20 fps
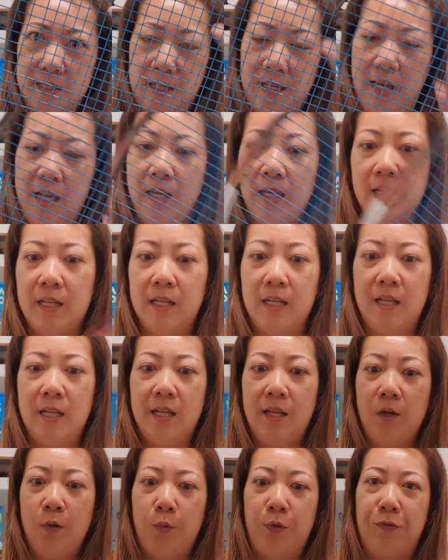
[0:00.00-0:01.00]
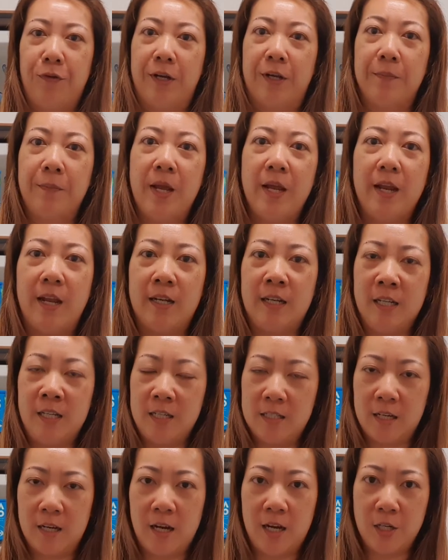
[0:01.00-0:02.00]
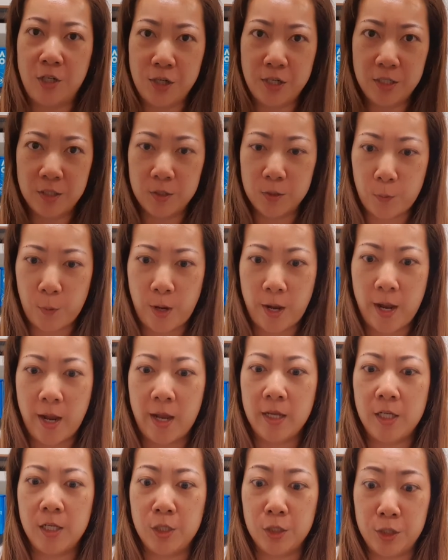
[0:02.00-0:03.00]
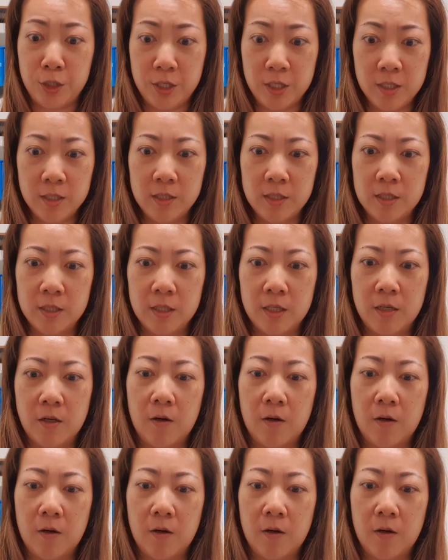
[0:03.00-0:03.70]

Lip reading: Okay, we recommend at least 100 square inches